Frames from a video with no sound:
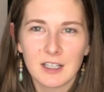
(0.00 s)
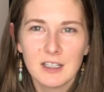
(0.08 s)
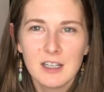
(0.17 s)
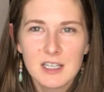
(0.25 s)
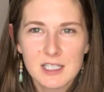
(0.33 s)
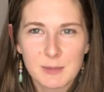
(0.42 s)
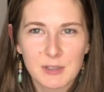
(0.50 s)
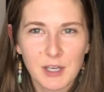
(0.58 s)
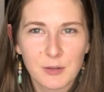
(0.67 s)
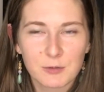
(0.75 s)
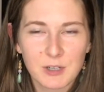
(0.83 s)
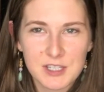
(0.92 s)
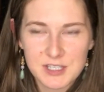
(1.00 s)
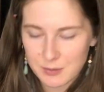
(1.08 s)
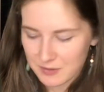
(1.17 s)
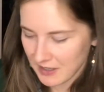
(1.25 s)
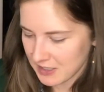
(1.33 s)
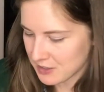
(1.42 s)
some of the other reds that we've
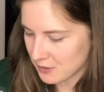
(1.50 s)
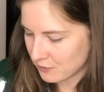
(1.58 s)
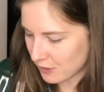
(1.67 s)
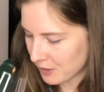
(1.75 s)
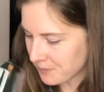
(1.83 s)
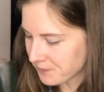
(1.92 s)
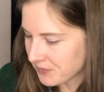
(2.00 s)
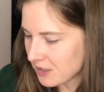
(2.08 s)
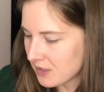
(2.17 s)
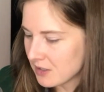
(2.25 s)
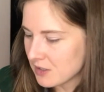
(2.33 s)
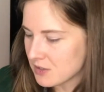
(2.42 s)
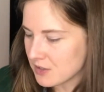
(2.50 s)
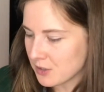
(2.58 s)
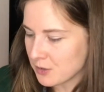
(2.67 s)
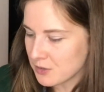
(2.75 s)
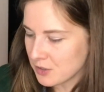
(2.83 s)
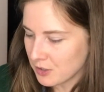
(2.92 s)
had so far.
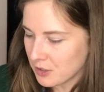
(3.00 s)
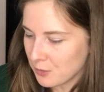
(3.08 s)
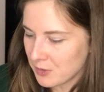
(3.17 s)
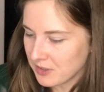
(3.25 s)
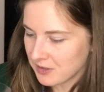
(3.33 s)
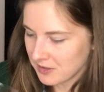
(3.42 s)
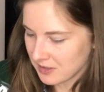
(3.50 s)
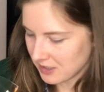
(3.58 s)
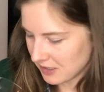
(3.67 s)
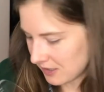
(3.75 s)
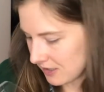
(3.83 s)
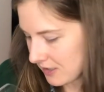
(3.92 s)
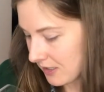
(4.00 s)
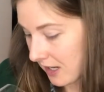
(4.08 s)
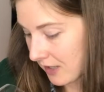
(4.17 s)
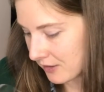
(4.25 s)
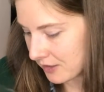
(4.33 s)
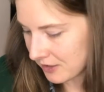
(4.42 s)
So starting with the
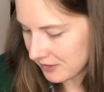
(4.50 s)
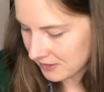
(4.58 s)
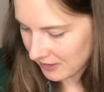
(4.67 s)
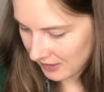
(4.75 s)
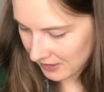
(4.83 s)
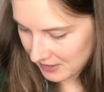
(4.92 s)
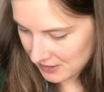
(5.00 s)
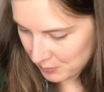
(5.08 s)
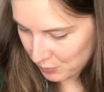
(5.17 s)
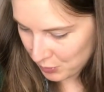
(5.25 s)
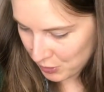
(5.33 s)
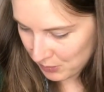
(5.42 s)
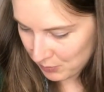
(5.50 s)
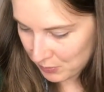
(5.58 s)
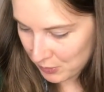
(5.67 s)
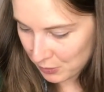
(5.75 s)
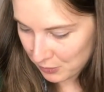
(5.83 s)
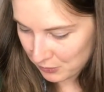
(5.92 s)
color, it's pretty
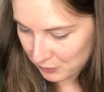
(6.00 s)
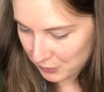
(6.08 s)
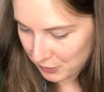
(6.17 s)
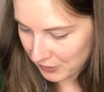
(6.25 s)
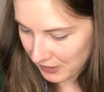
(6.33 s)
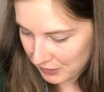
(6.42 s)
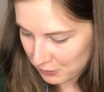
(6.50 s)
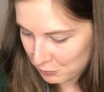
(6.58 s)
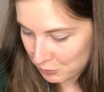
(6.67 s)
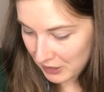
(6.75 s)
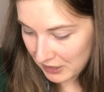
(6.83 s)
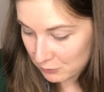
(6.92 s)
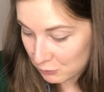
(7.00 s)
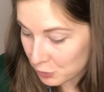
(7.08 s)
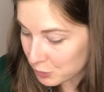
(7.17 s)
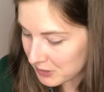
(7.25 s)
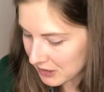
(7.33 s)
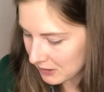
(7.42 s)
beautiful, like red
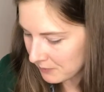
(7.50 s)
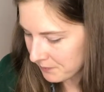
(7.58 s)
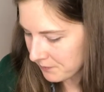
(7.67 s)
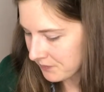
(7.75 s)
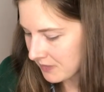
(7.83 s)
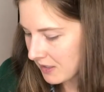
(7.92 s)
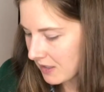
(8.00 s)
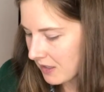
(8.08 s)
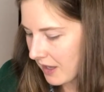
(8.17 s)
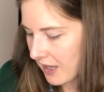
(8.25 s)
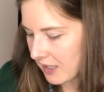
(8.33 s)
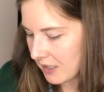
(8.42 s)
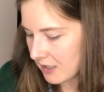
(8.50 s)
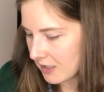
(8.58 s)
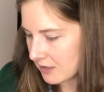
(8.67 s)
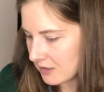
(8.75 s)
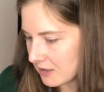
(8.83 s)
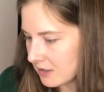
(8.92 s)
ruby,
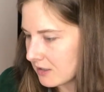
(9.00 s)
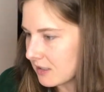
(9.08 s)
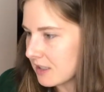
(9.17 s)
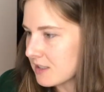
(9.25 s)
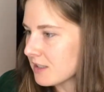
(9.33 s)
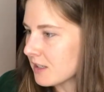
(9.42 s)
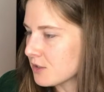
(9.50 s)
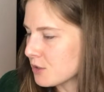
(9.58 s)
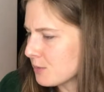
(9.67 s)
and it's not super